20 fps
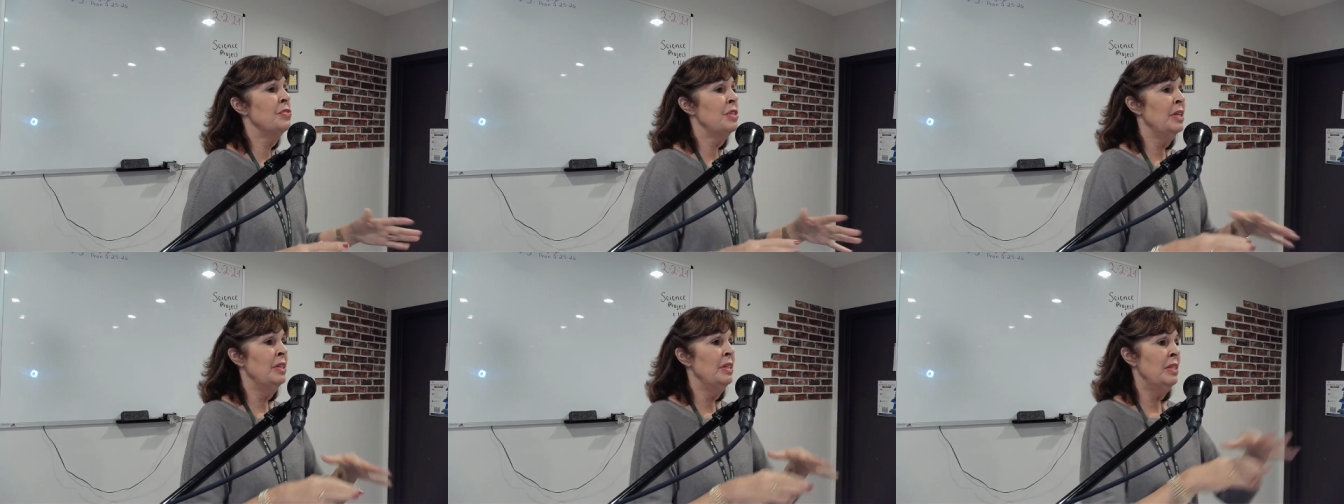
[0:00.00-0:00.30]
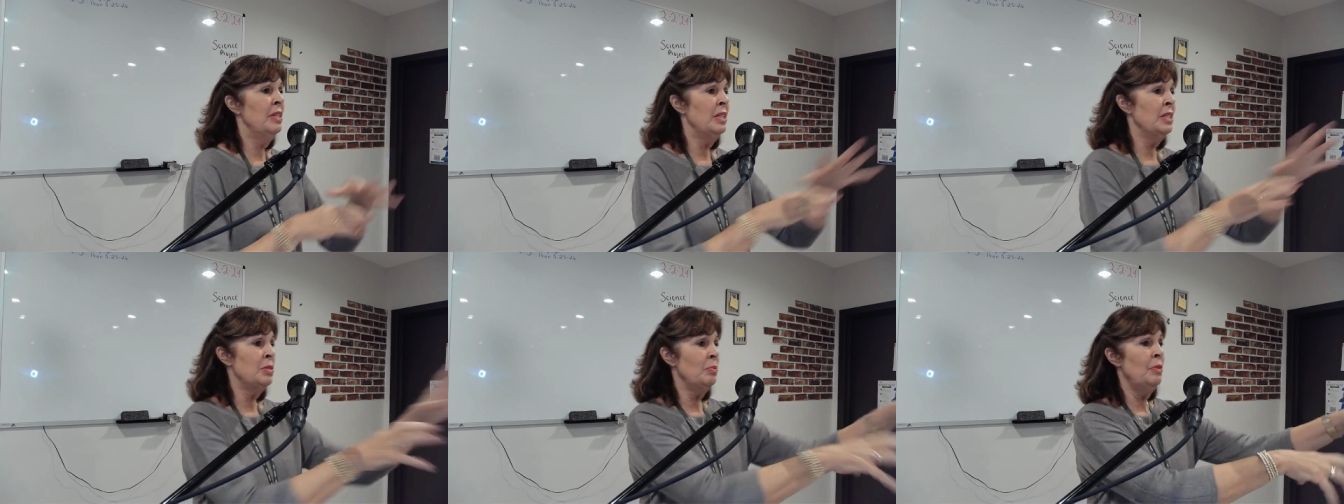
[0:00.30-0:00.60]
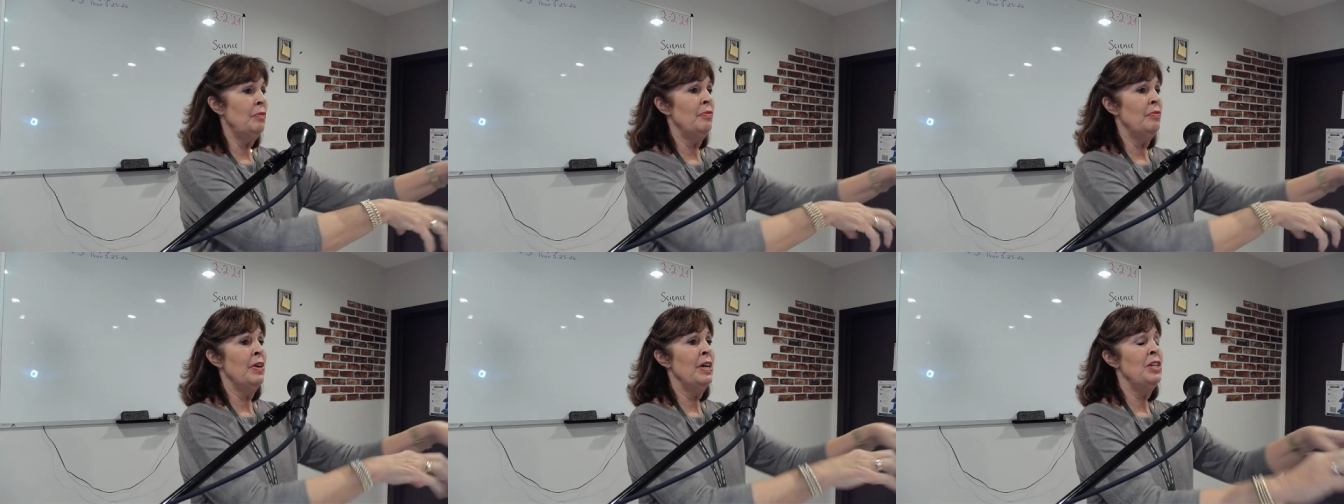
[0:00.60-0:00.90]
and this
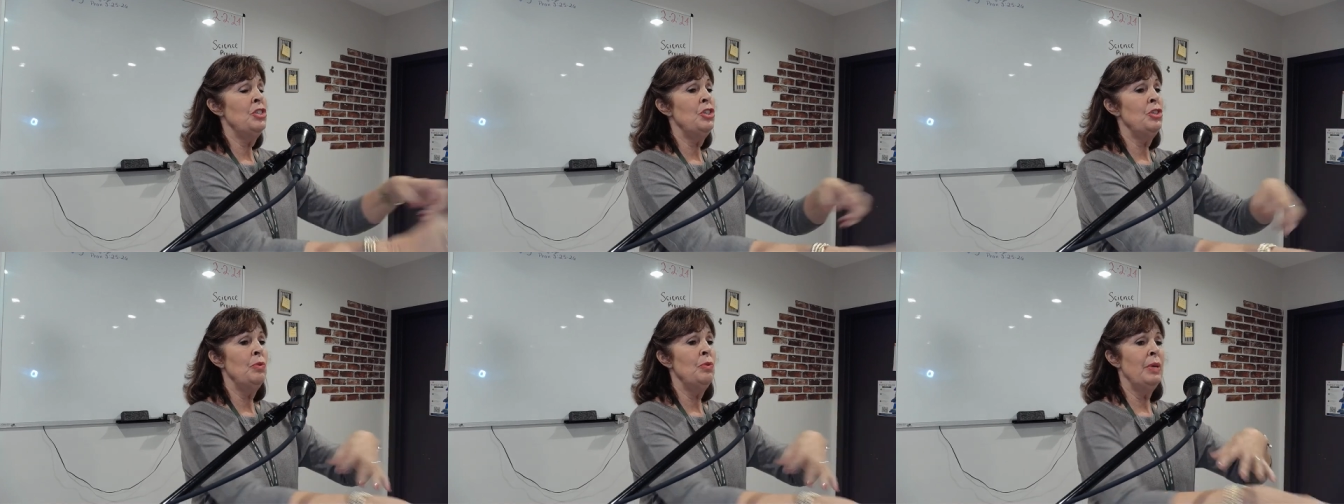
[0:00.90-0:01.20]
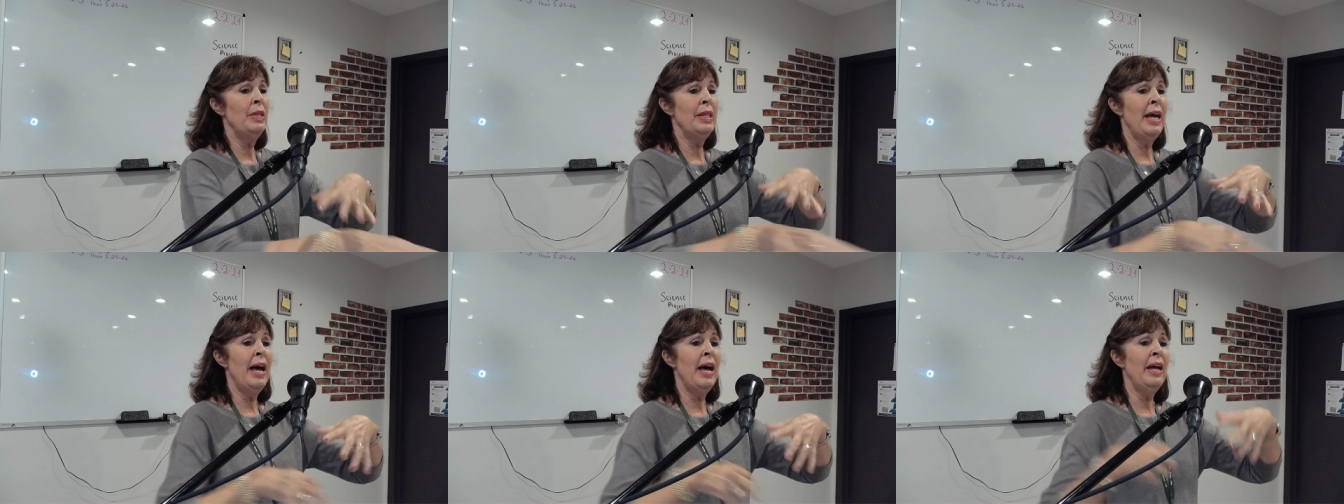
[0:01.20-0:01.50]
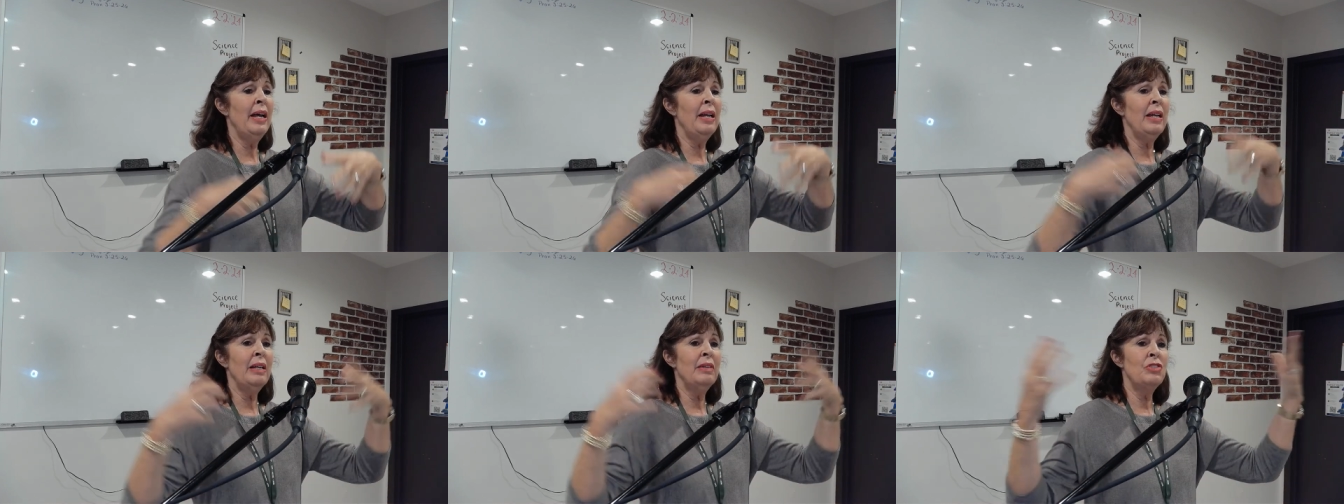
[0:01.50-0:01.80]
would find you and
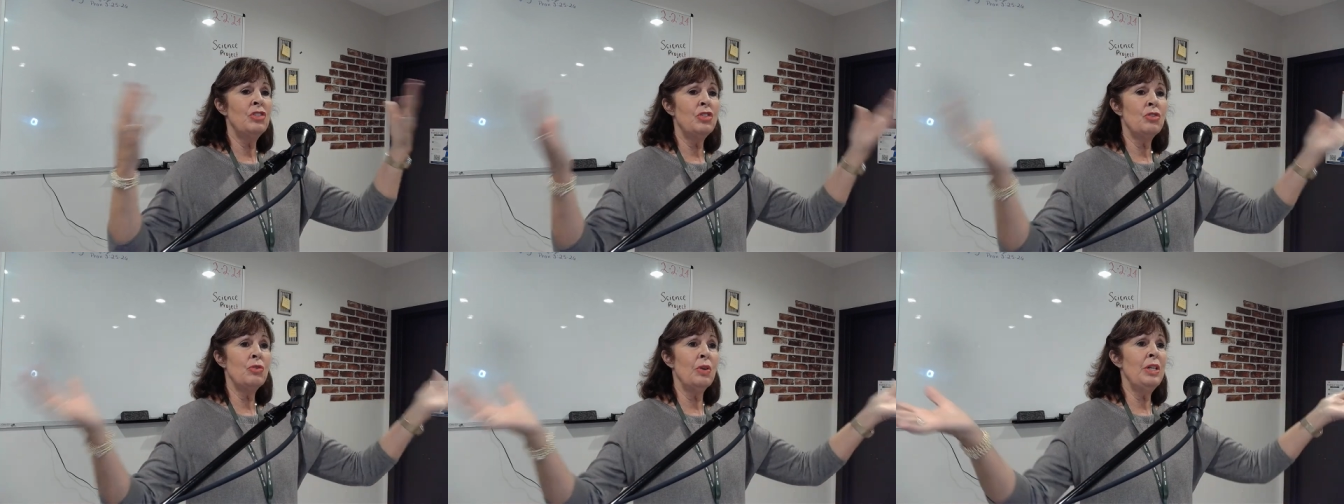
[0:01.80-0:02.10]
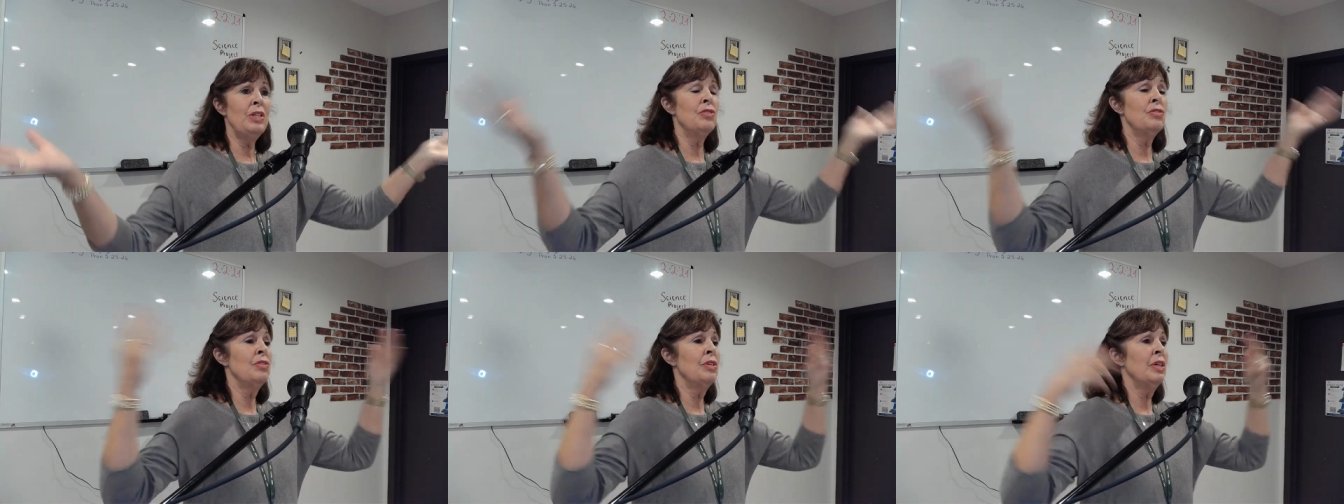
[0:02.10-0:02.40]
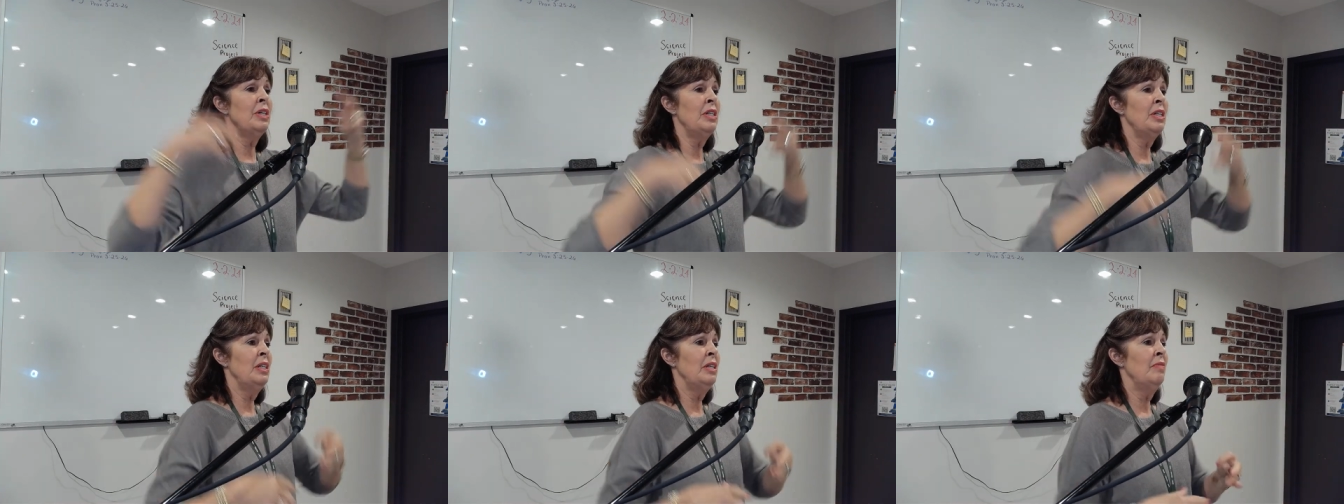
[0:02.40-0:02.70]
that, and strangers I
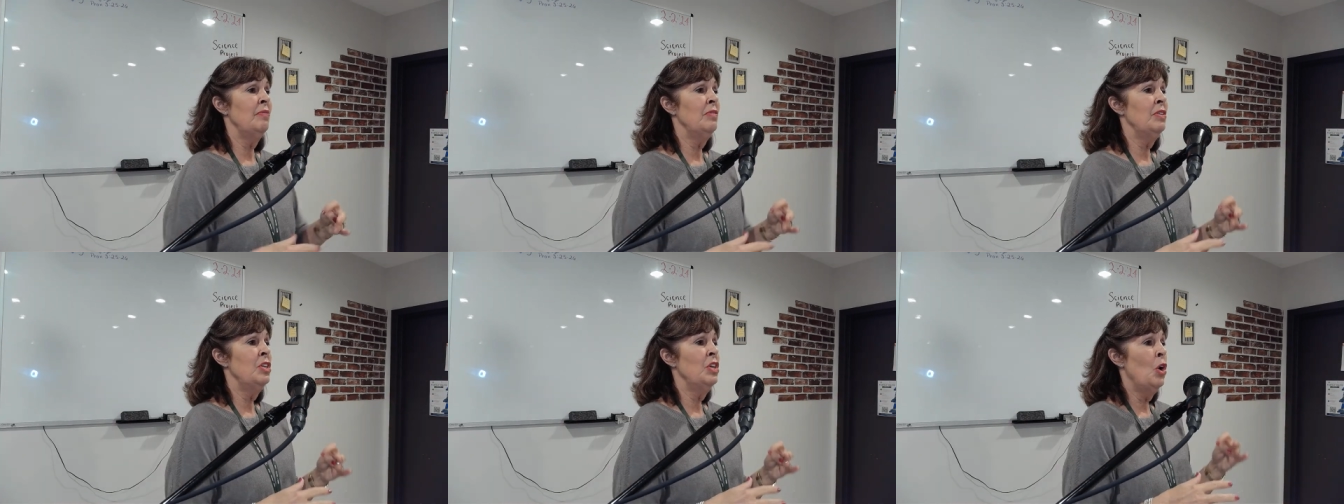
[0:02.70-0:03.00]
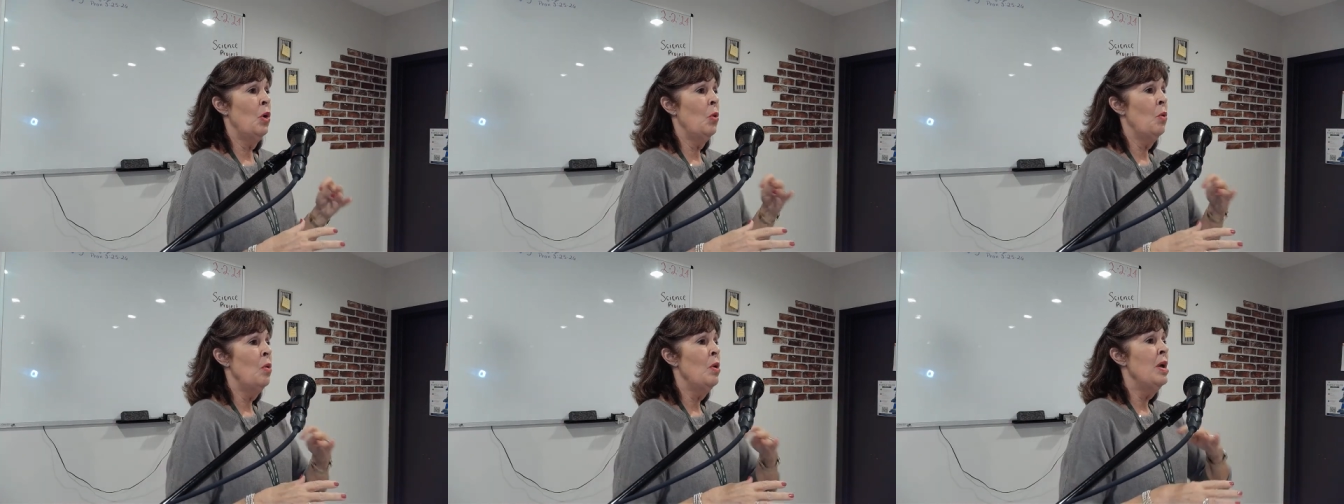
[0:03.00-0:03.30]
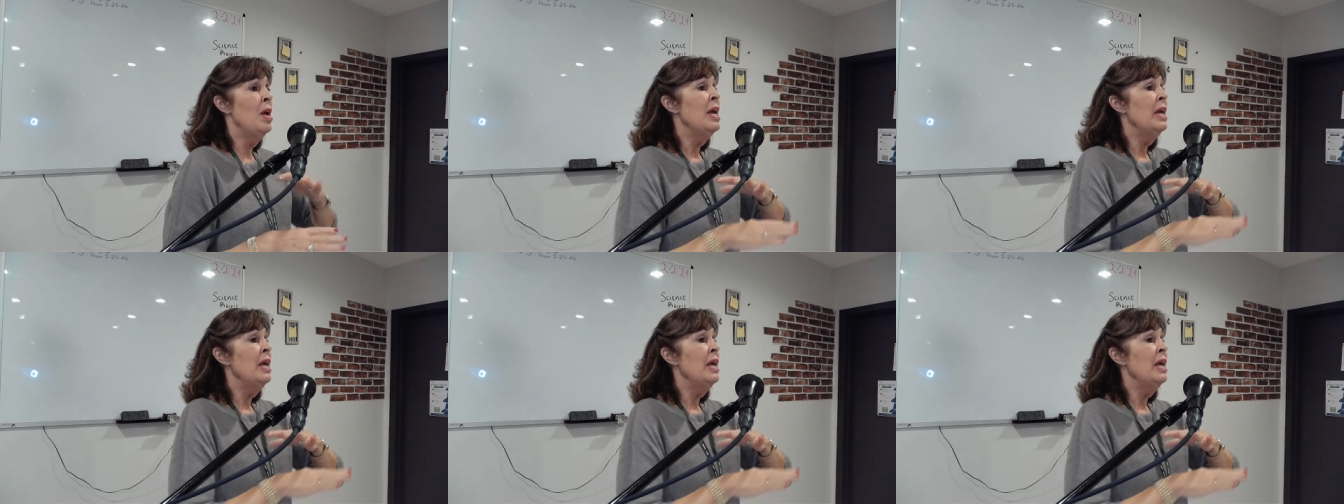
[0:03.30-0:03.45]
didn't even know,